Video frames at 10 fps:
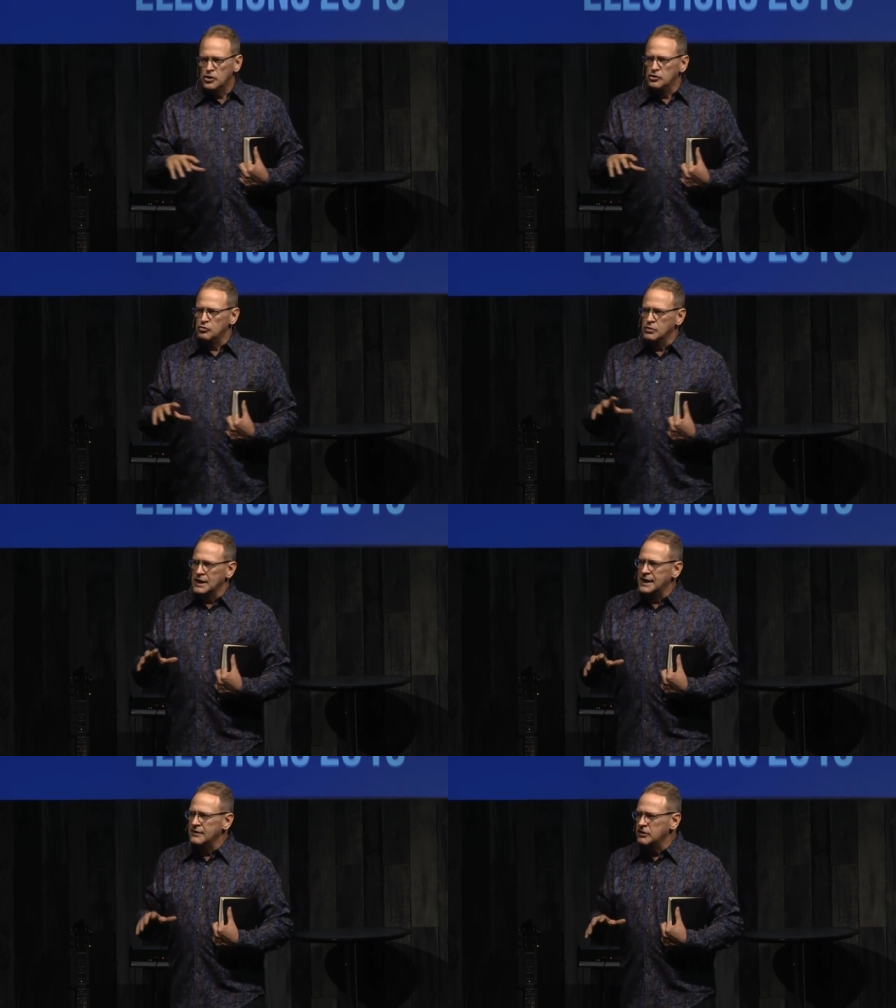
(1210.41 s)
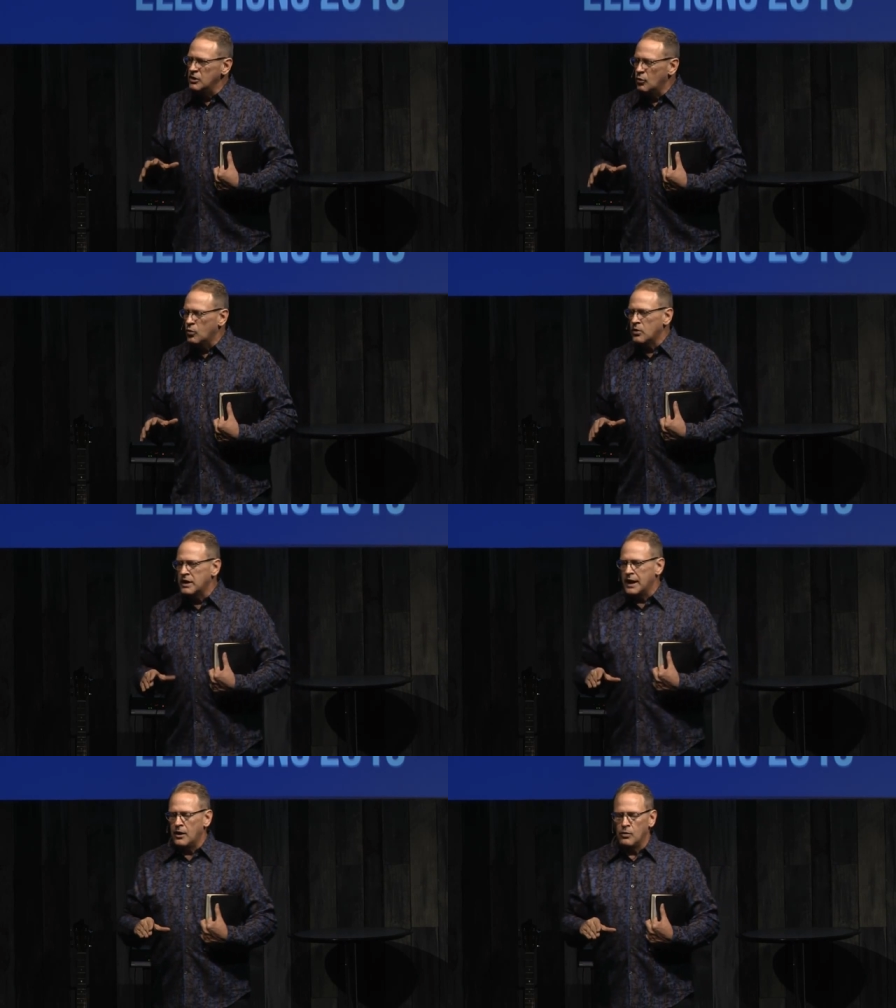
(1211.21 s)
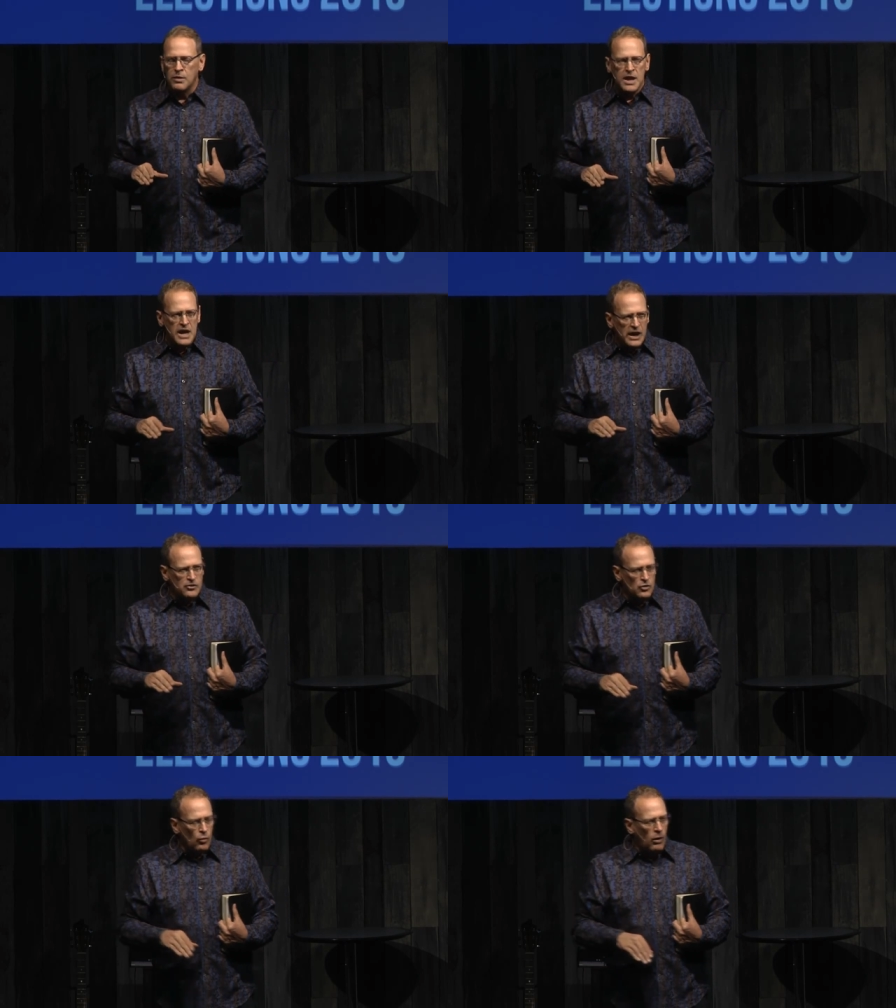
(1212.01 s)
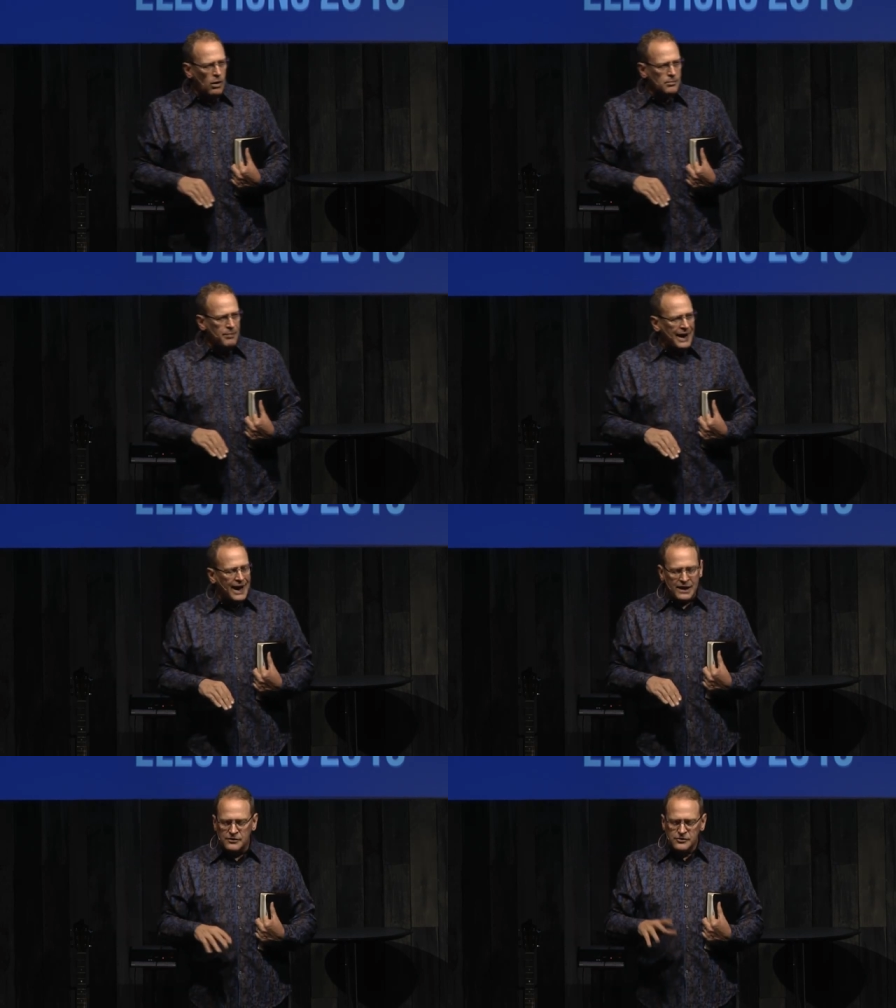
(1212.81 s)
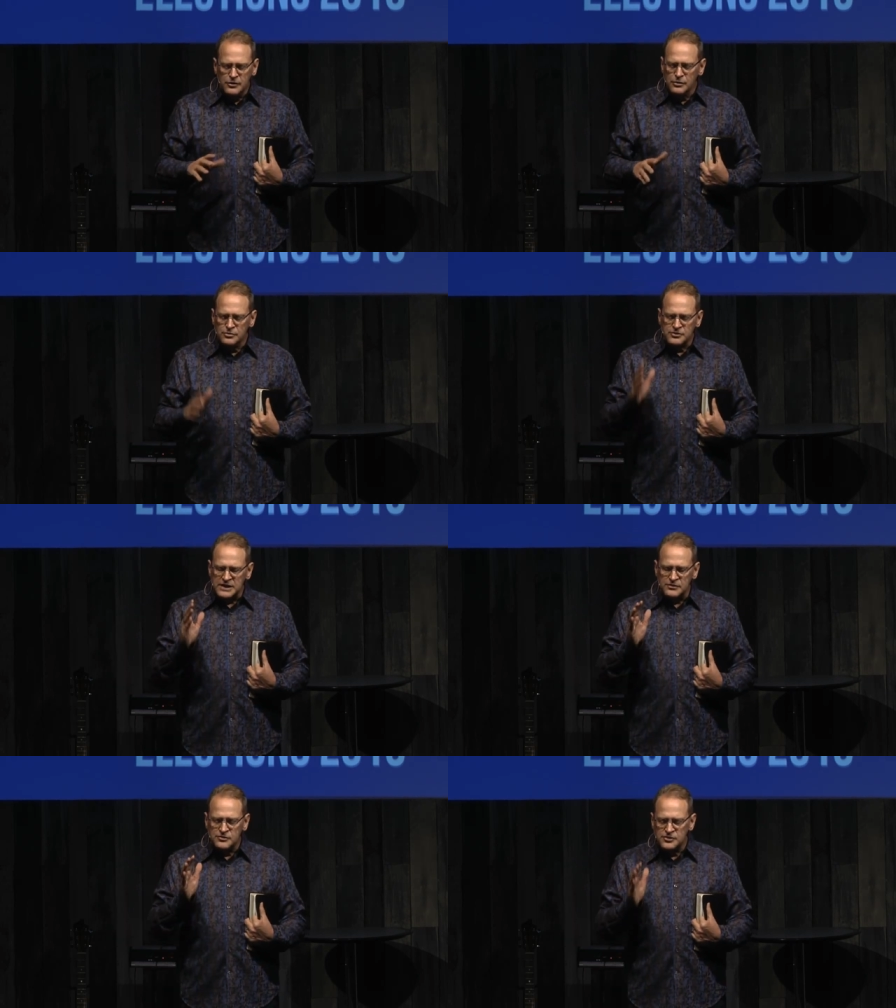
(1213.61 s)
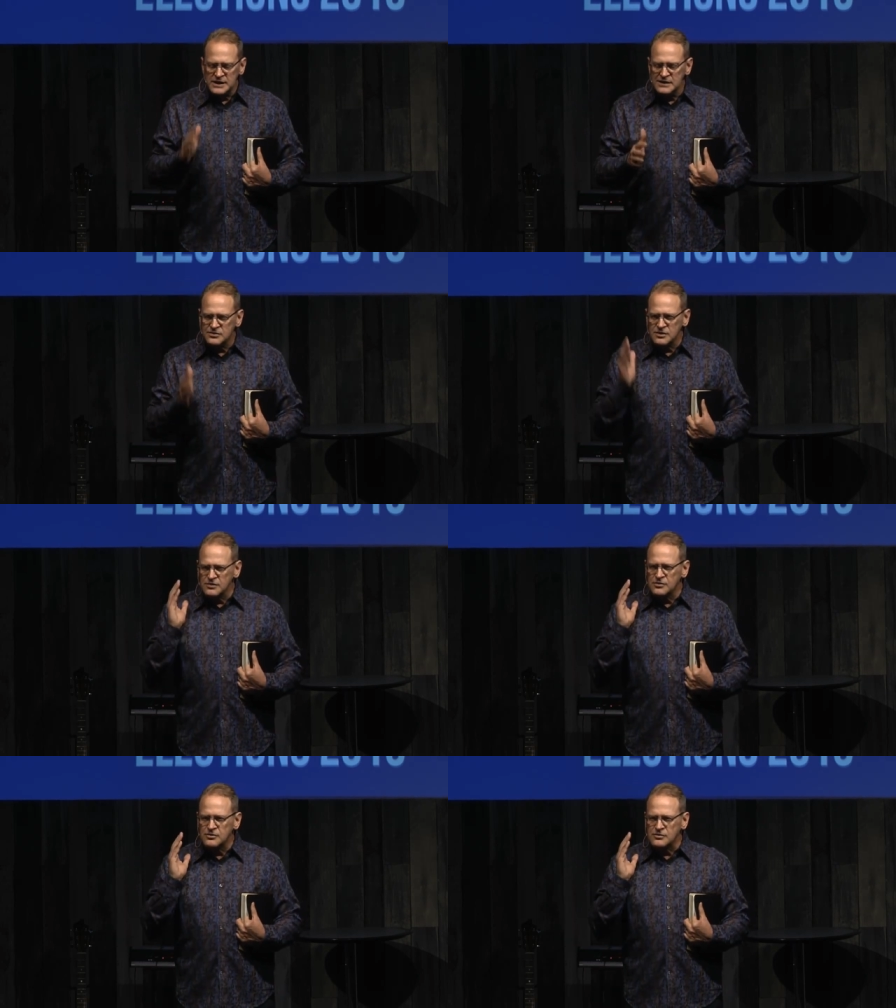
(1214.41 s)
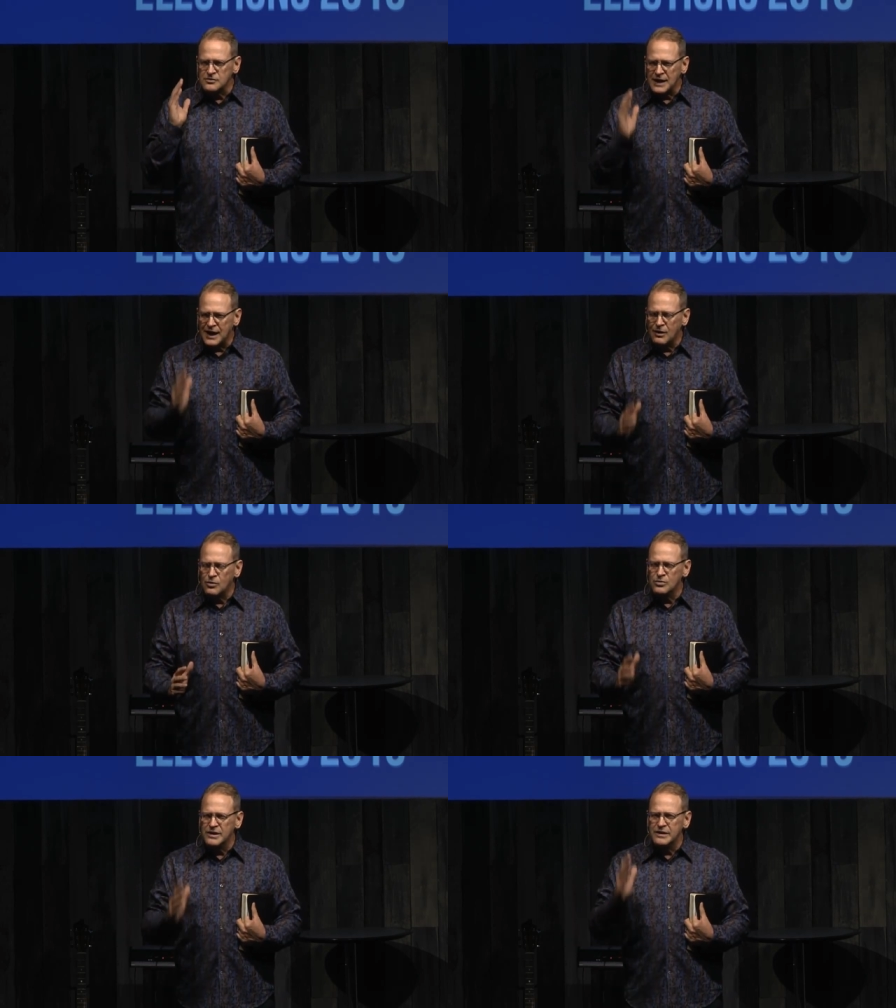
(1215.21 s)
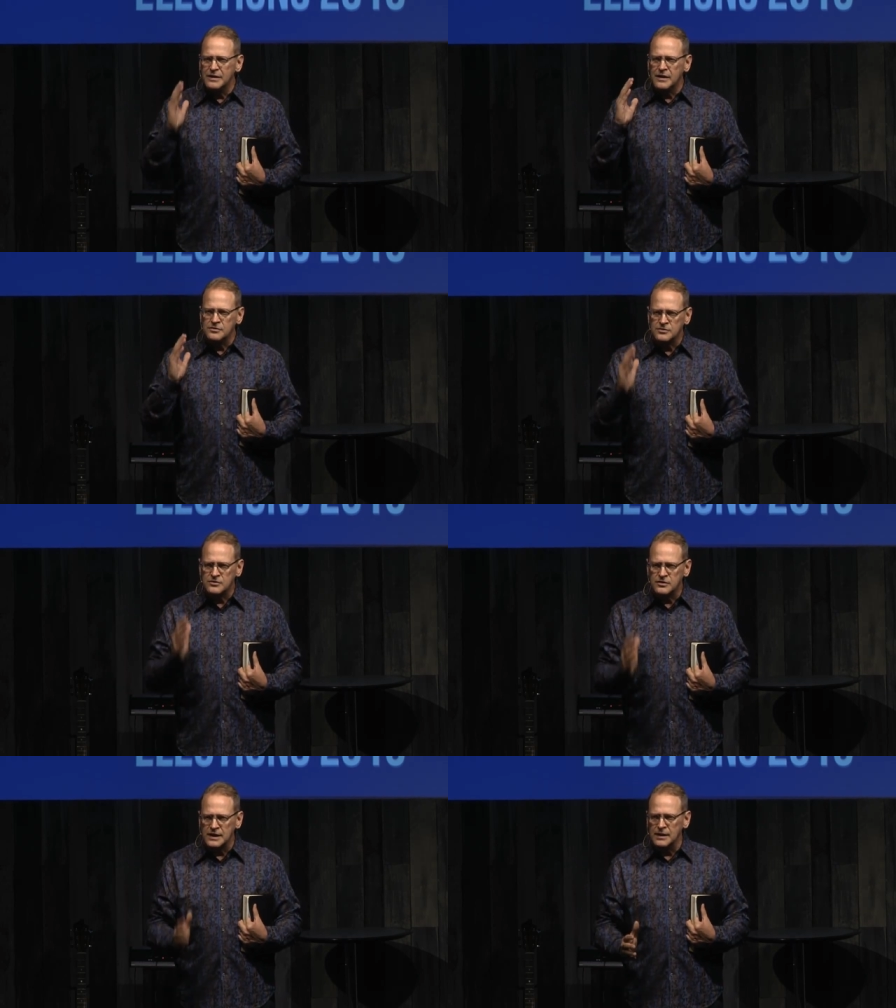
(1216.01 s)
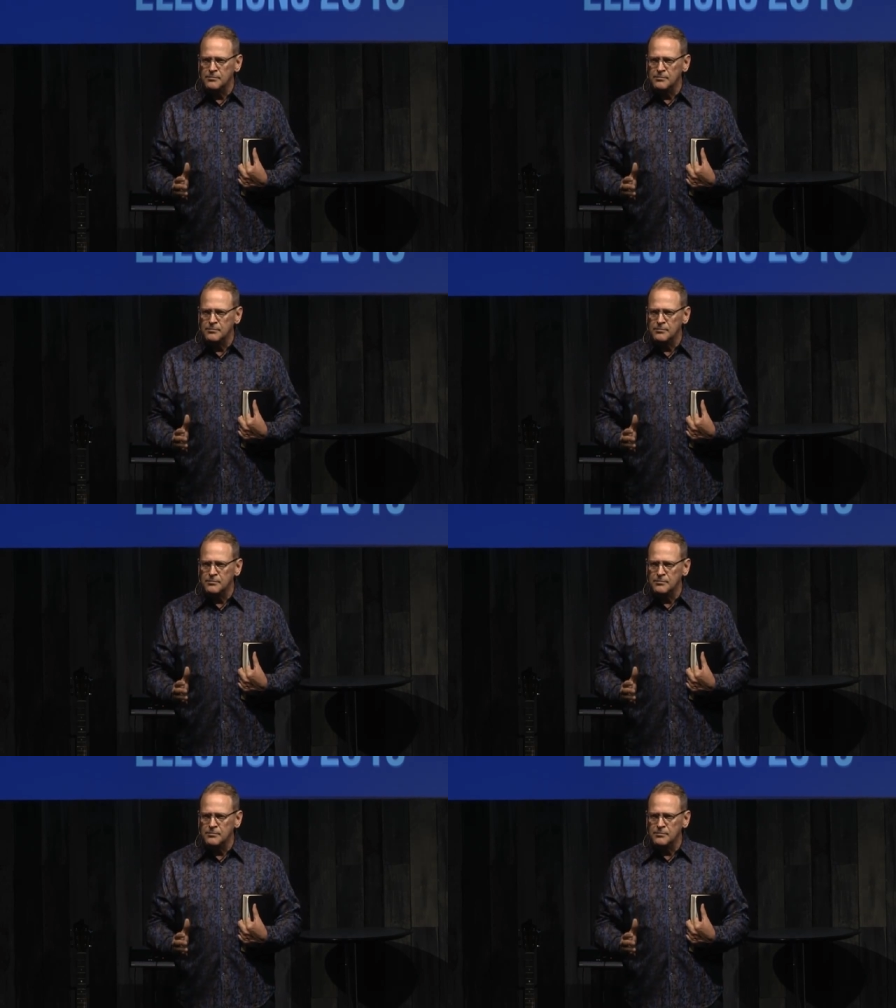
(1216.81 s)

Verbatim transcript: you lay the oar down and you walk back and you see Jesus sound asleep.